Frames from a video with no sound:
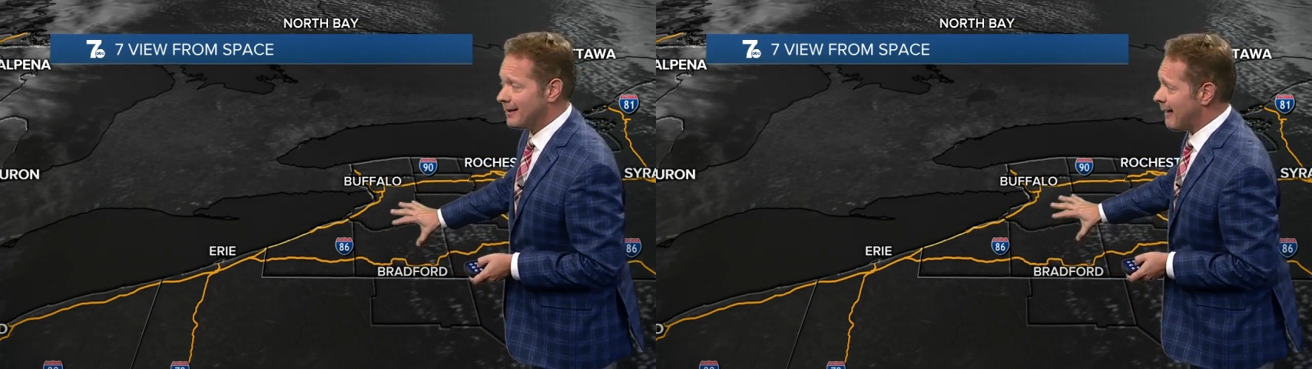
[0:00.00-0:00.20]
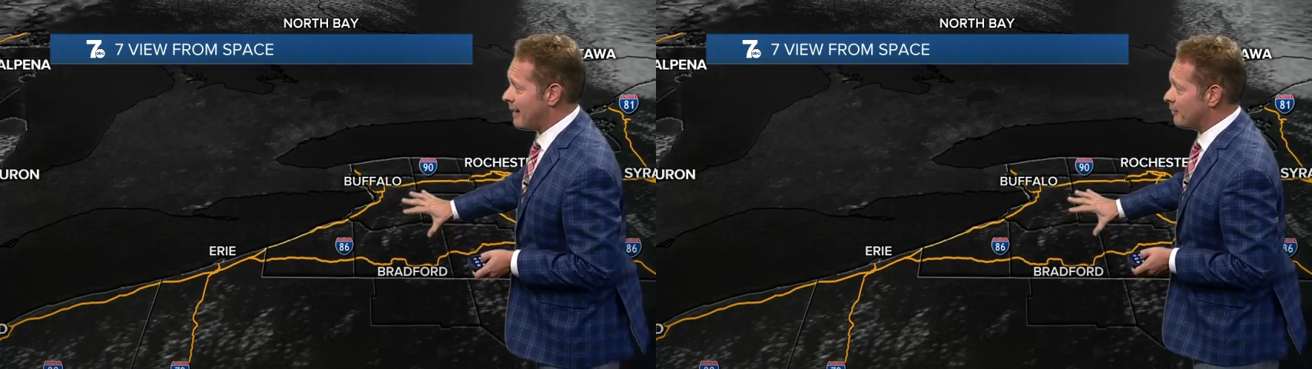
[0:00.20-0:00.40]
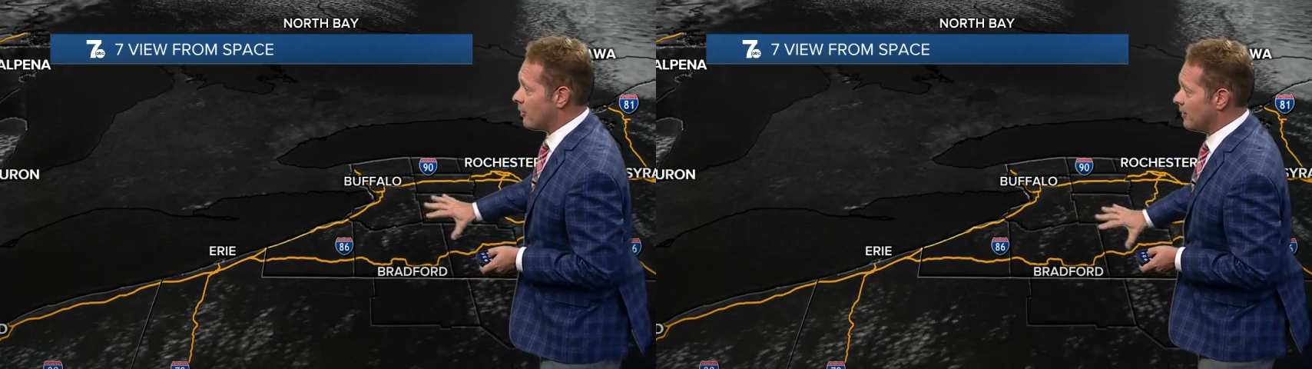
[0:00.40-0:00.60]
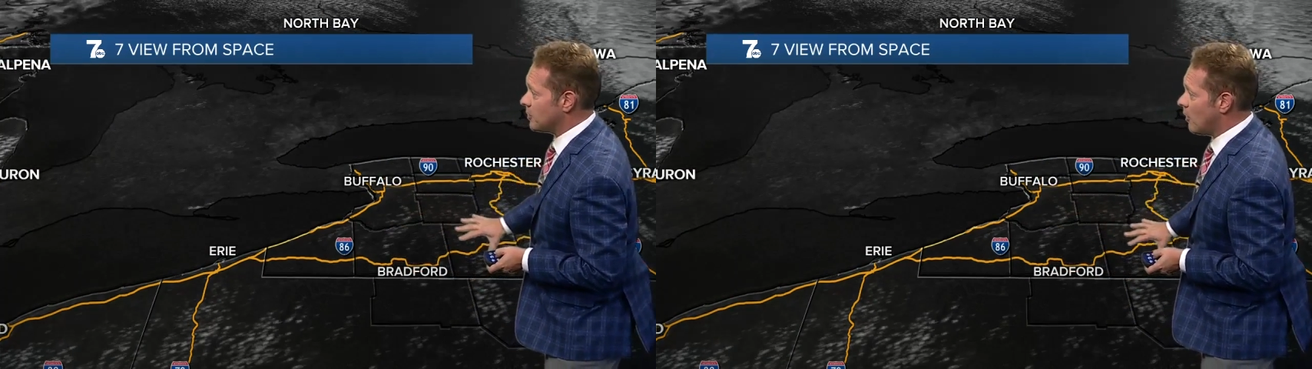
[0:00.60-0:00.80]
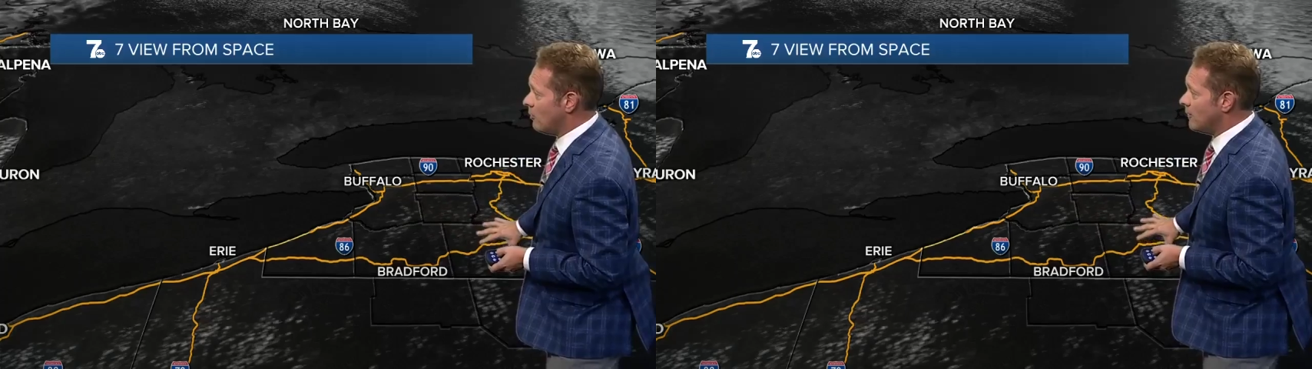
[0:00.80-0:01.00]
a cloud
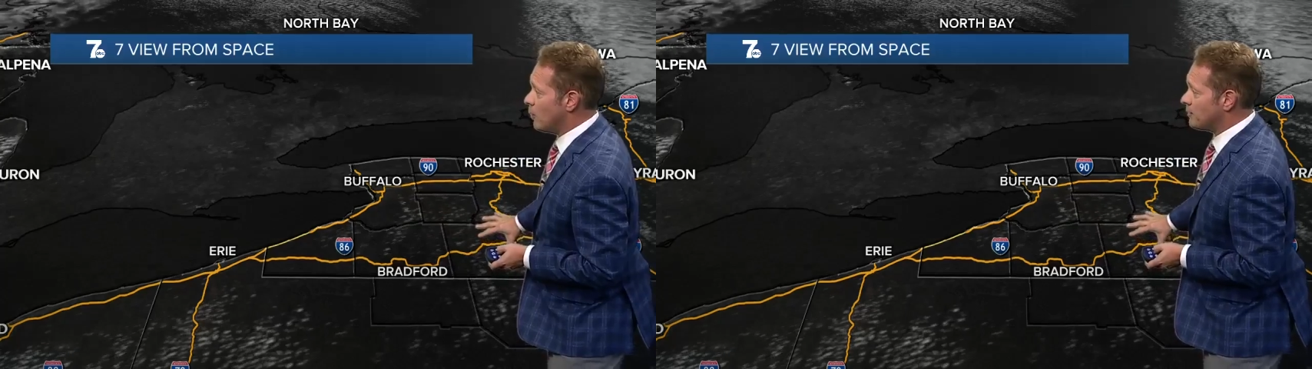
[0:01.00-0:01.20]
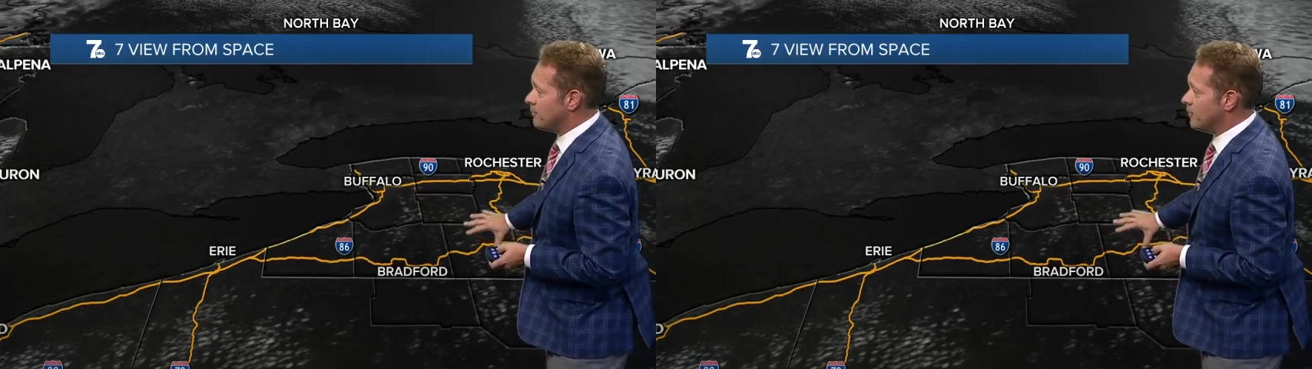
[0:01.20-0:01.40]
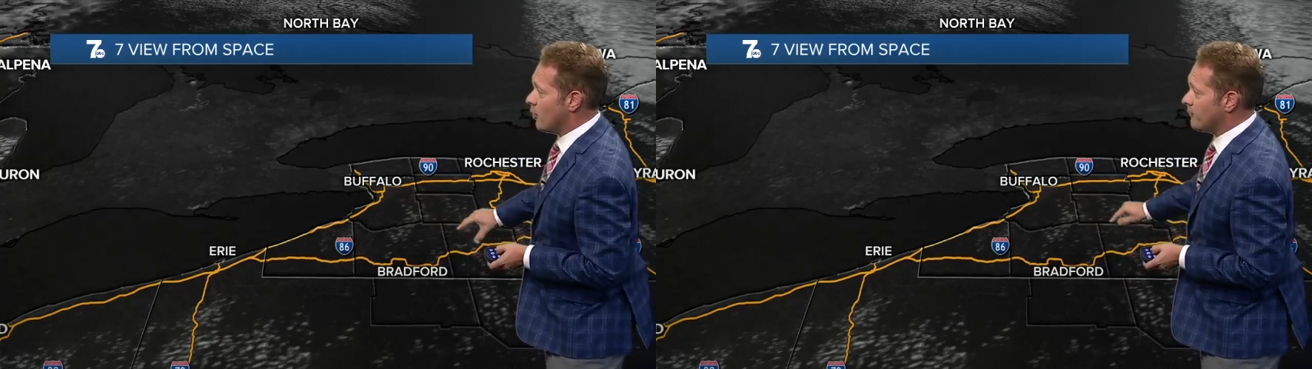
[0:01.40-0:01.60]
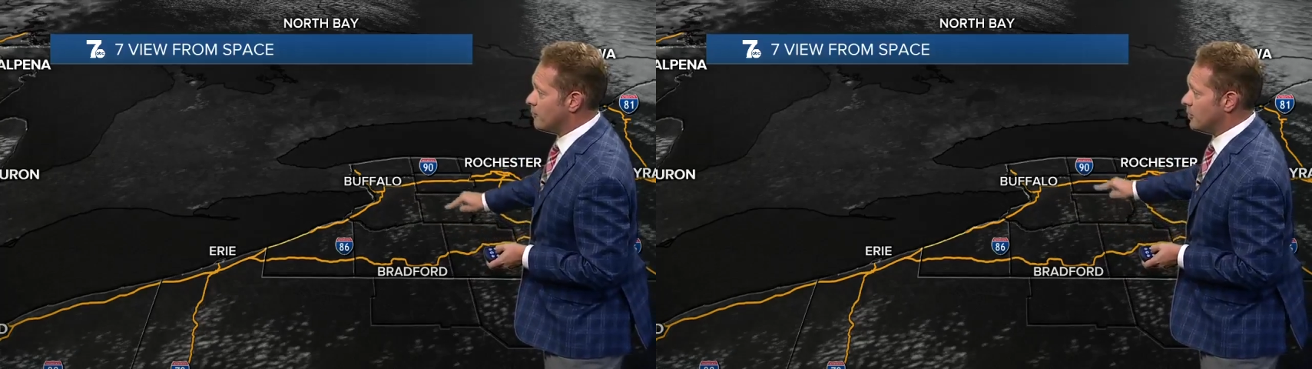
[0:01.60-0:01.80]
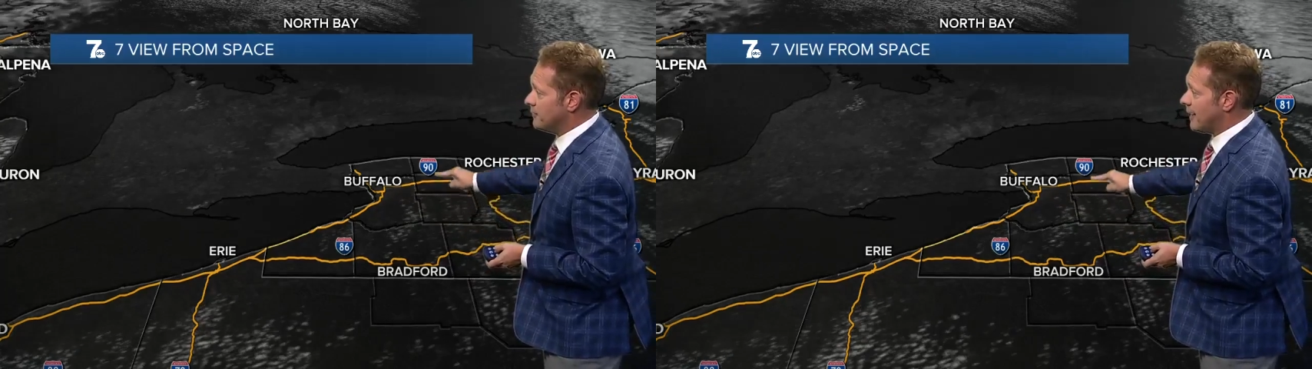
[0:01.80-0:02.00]
across all of western New York
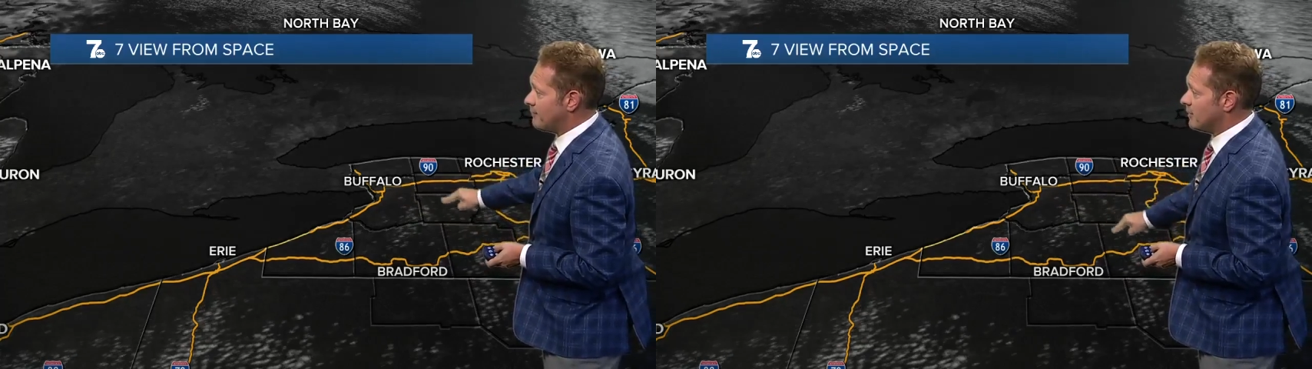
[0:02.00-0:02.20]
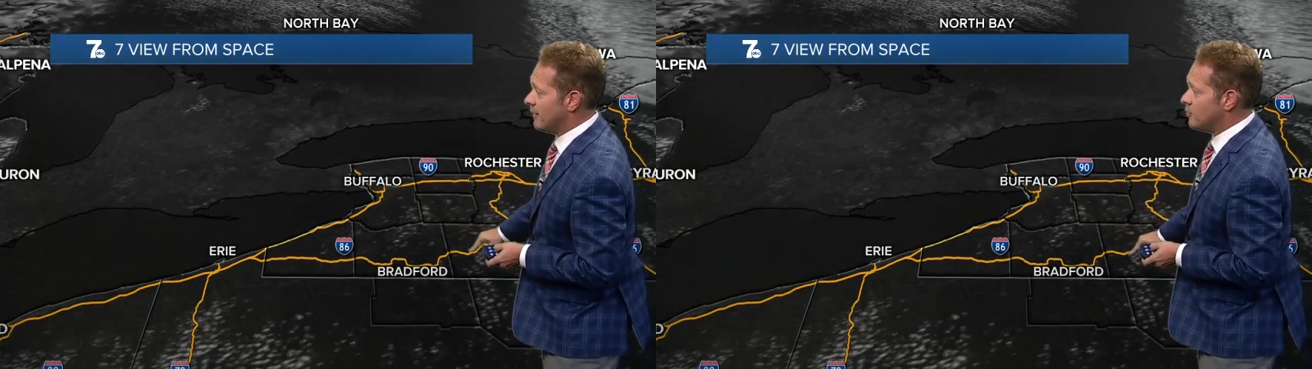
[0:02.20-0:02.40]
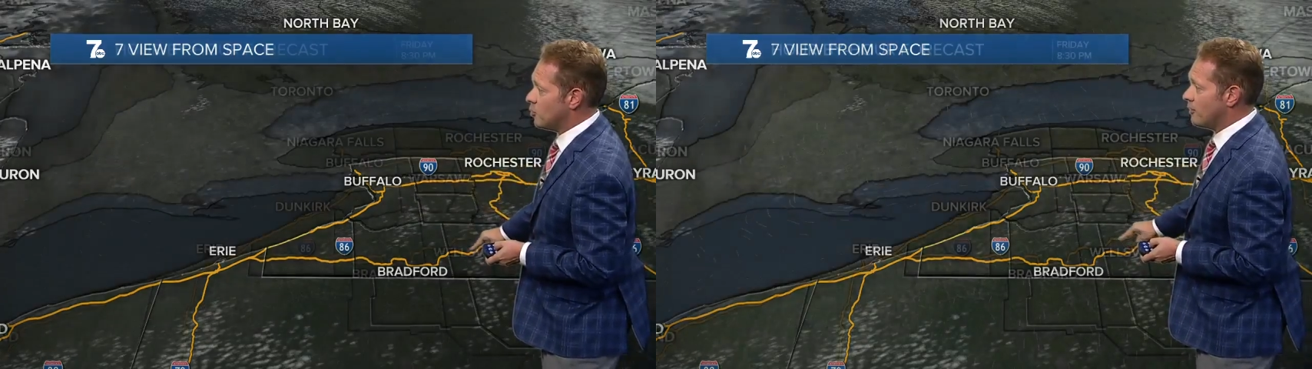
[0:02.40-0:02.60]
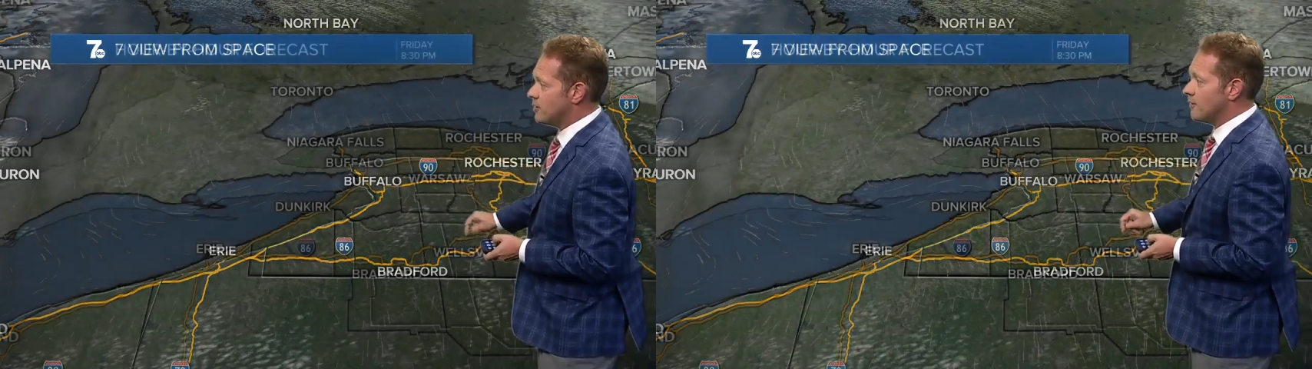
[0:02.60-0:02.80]
from hilltop to lakeshore.